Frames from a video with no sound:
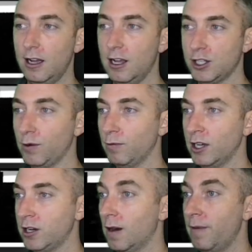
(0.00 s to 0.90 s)
So a
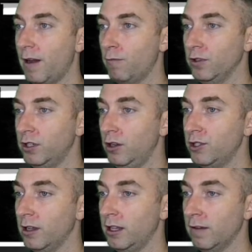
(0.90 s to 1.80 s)
term that we'll use
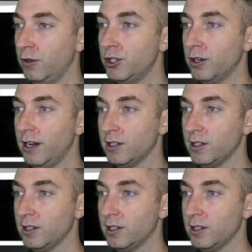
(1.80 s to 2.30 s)
in the future is